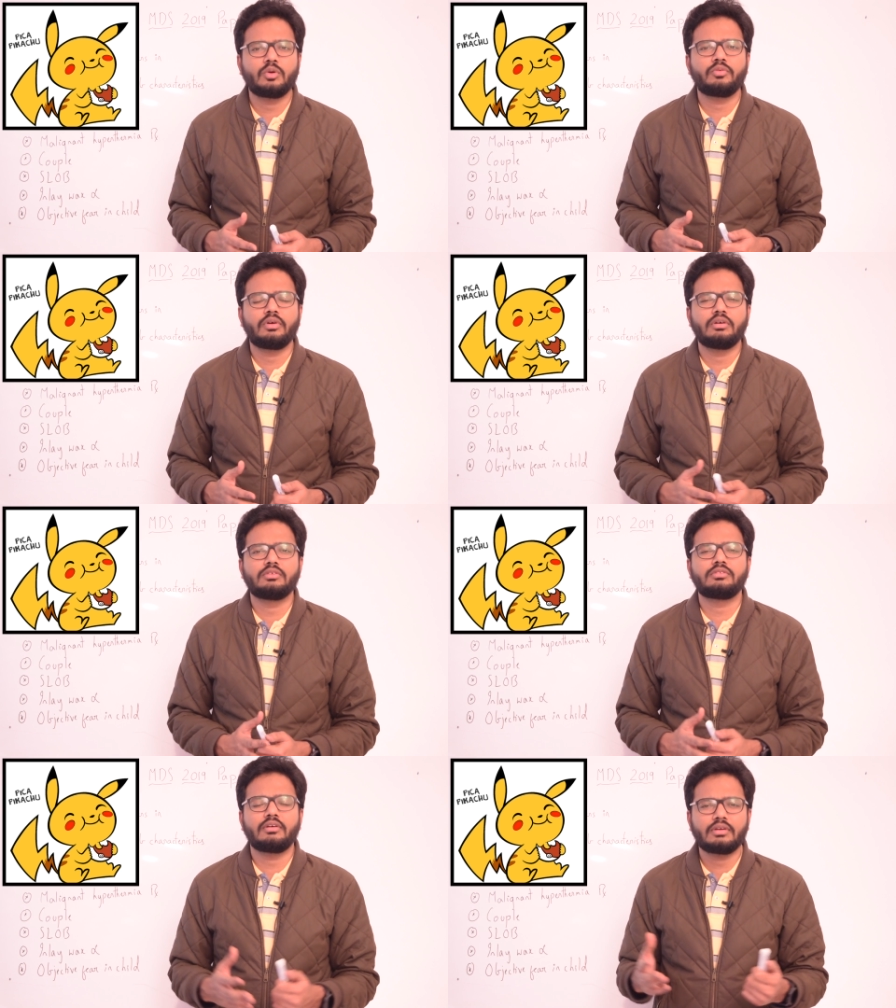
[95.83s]

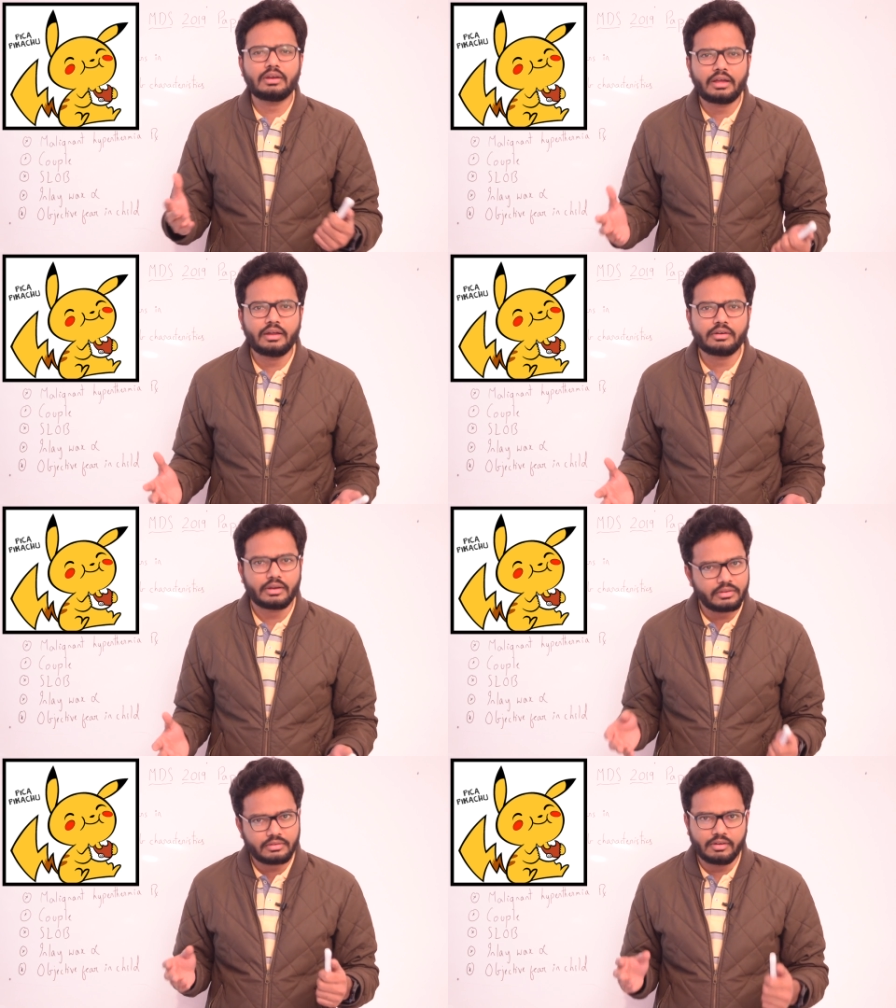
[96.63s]
of several
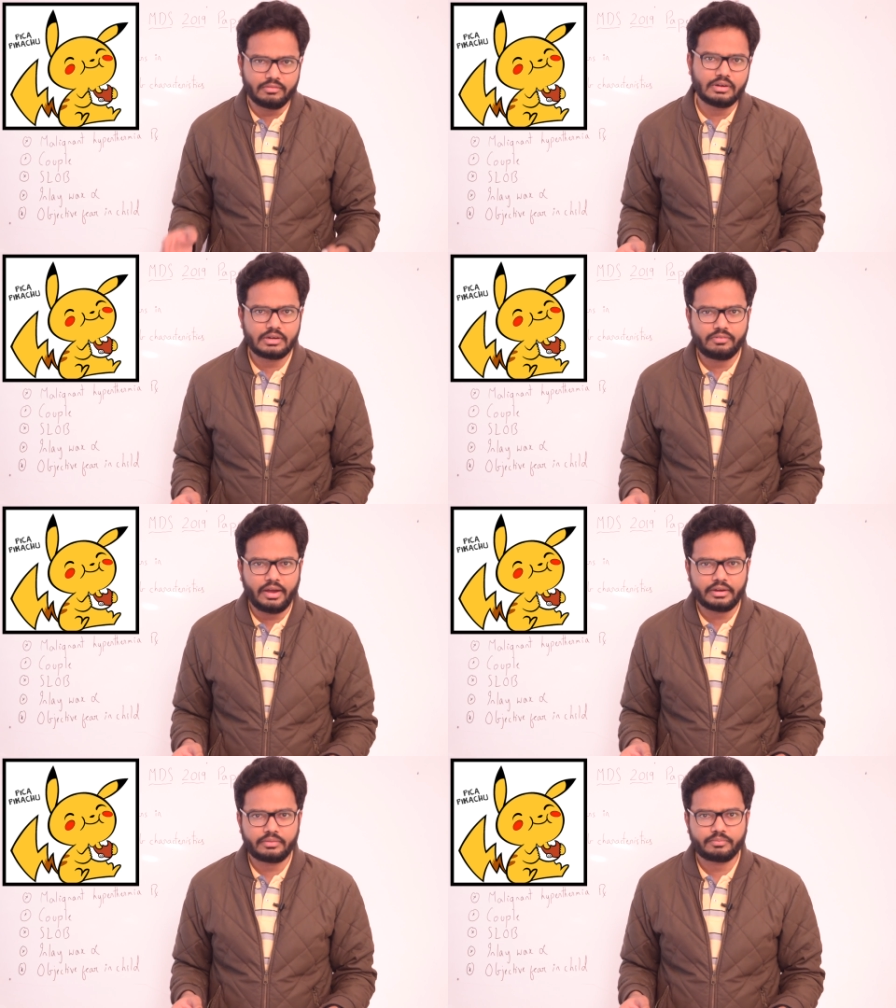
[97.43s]
countries
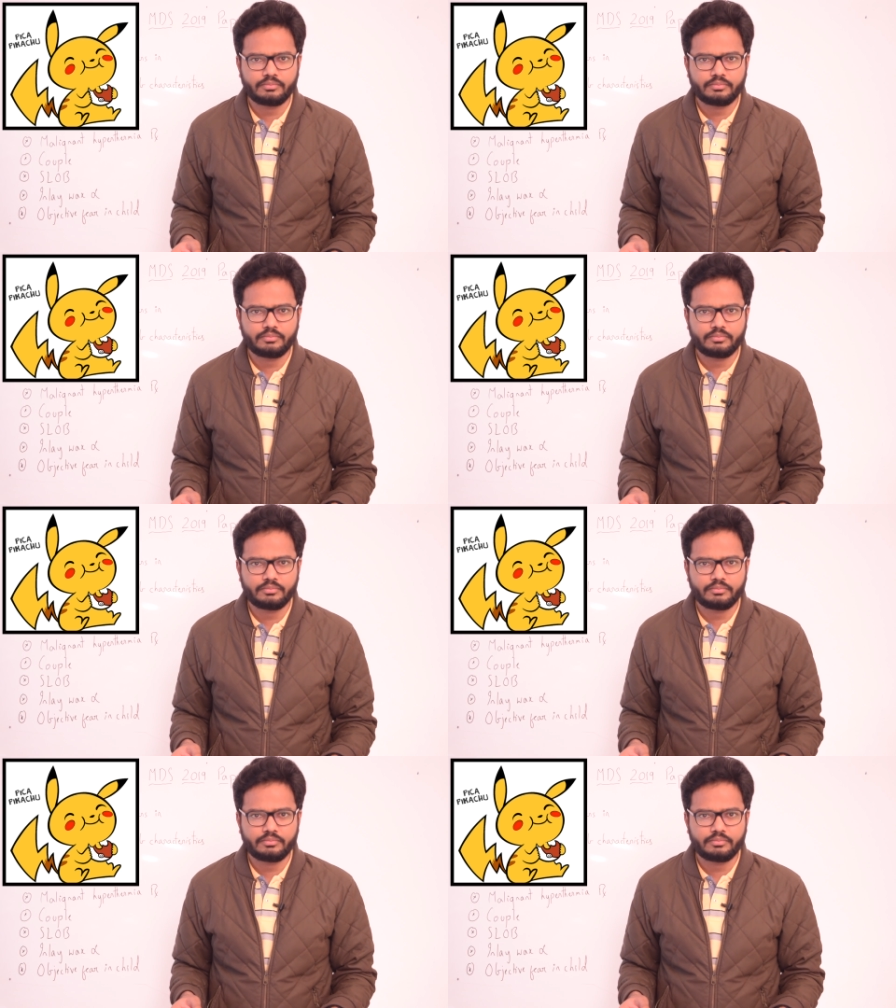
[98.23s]
worldwide.